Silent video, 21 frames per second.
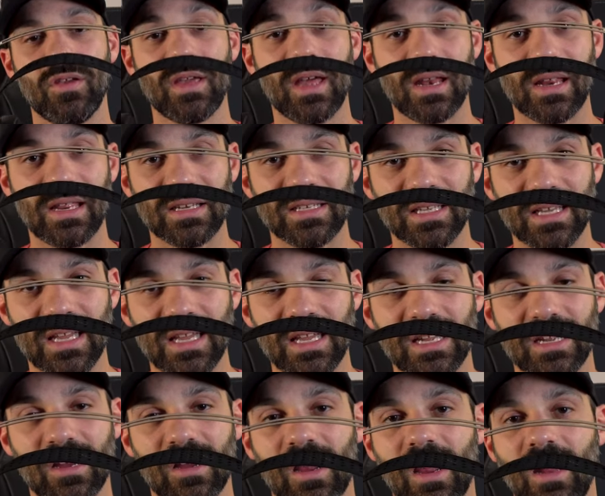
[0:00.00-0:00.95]
you get to
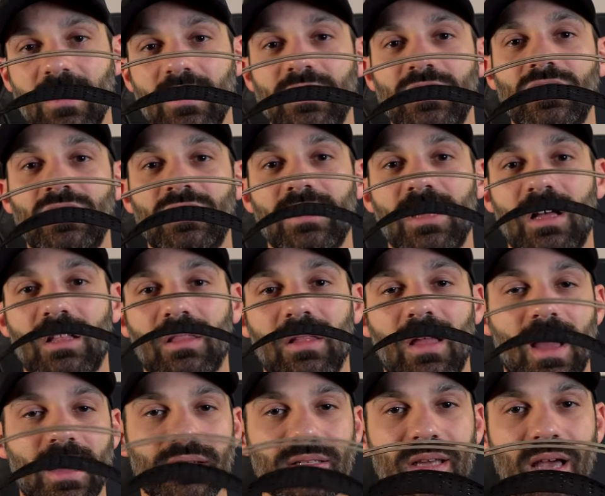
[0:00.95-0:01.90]
here and it's a
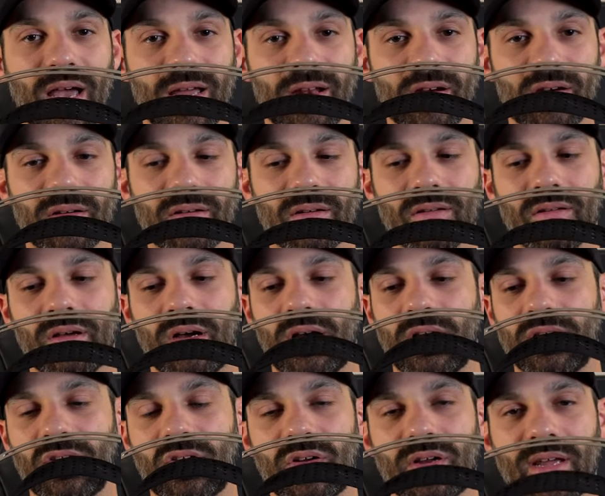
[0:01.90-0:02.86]
lot tighter.
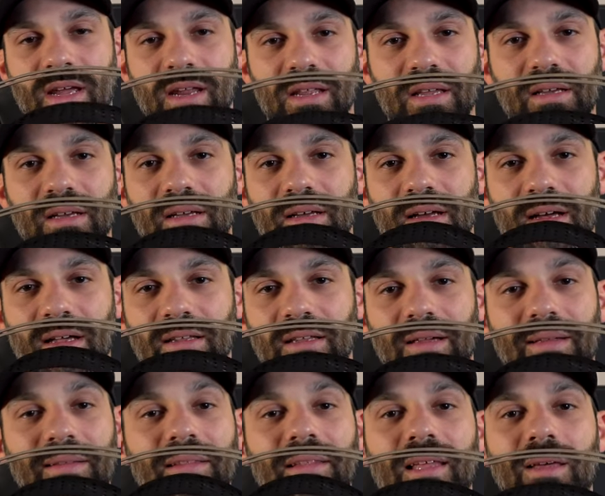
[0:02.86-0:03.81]
Uh, you're hitting a,
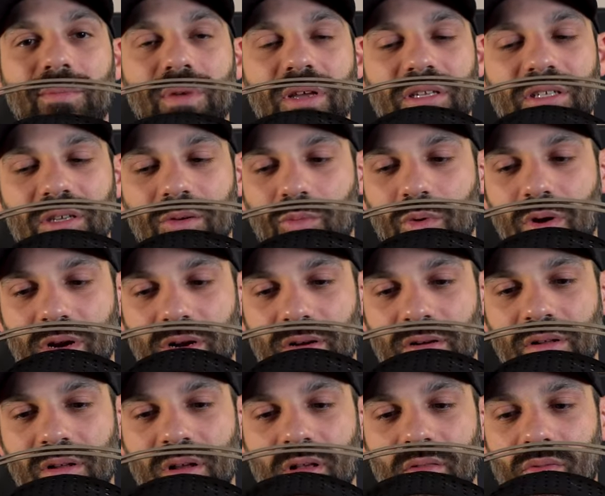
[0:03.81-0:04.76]
a, a limit to
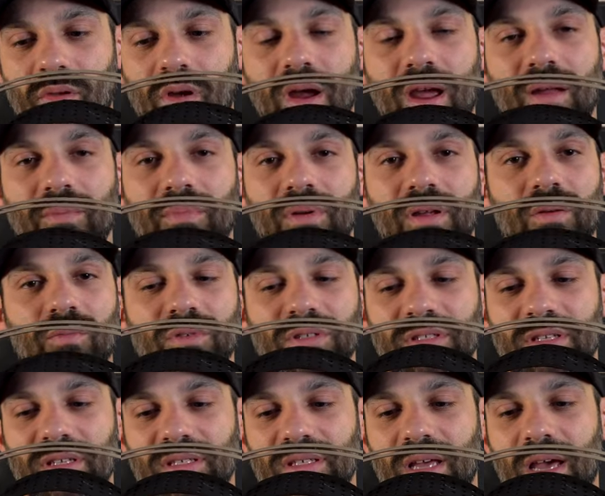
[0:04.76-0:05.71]
where their headband
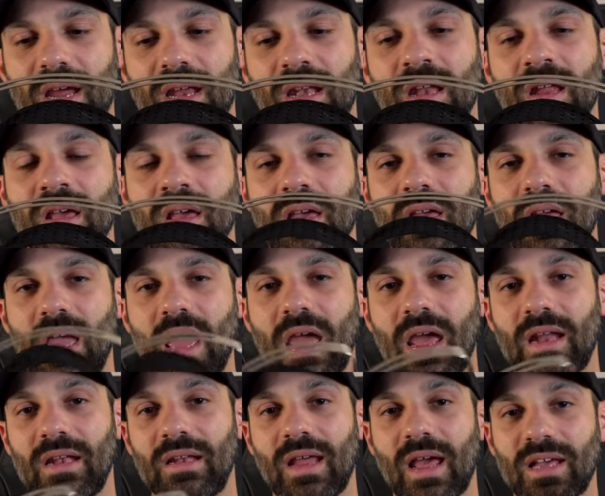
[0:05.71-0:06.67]
was designed.
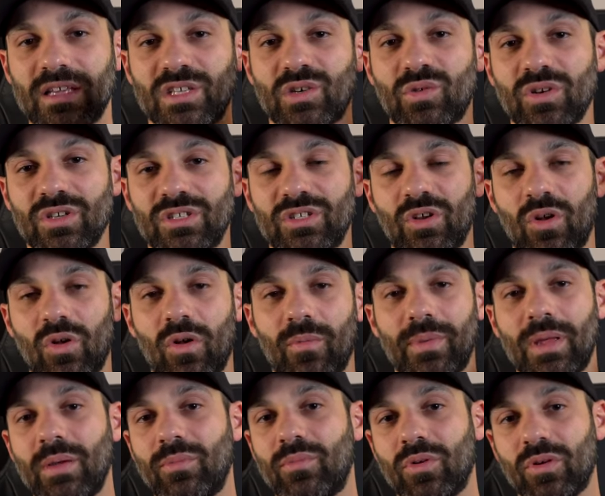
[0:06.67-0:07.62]
And as a
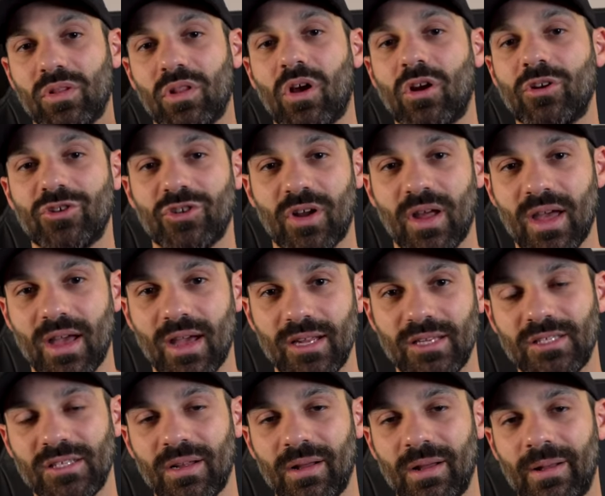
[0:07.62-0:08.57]
result, people with larger
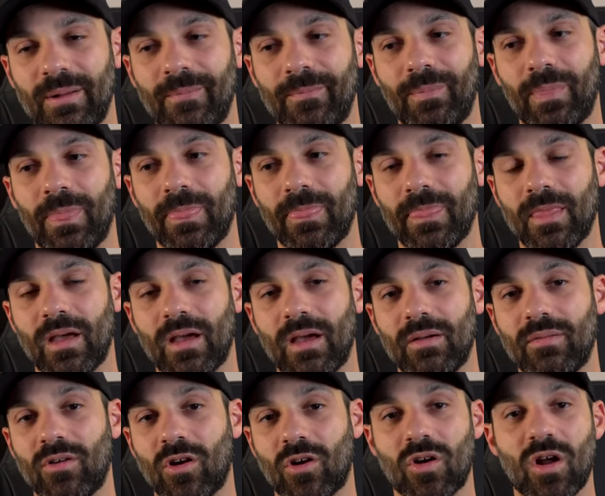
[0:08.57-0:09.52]
heads
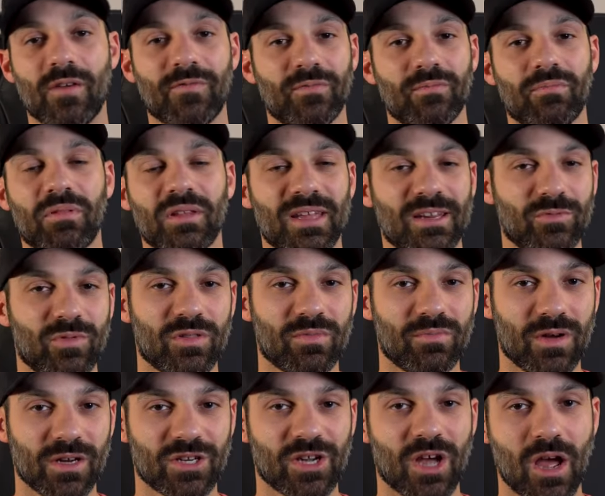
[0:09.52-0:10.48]
uh, are often played
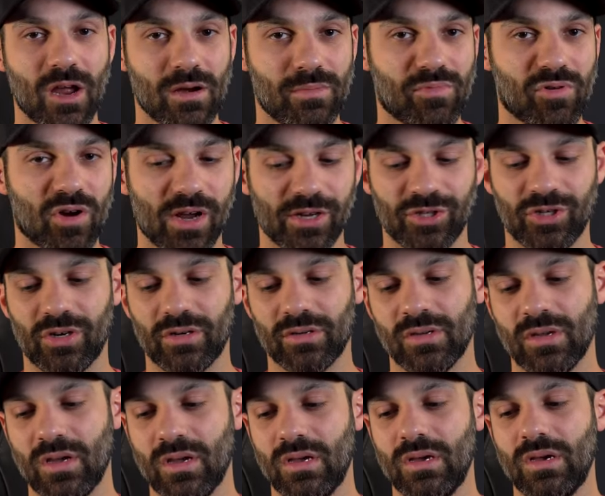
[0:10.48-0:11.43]
with much higher pressure.
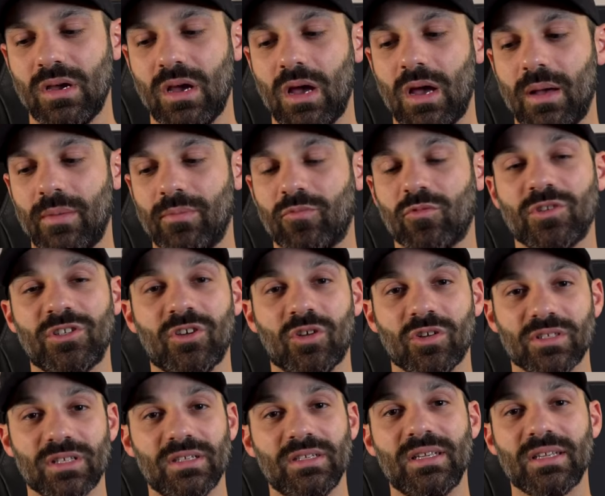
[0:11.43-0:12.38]
Um,
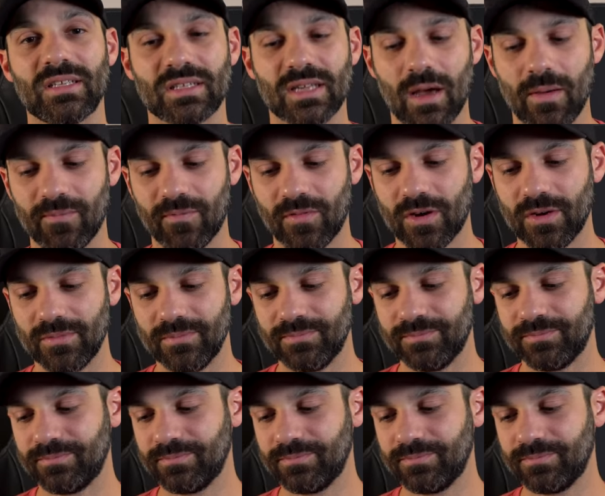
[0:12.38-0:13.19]
results in discomfort,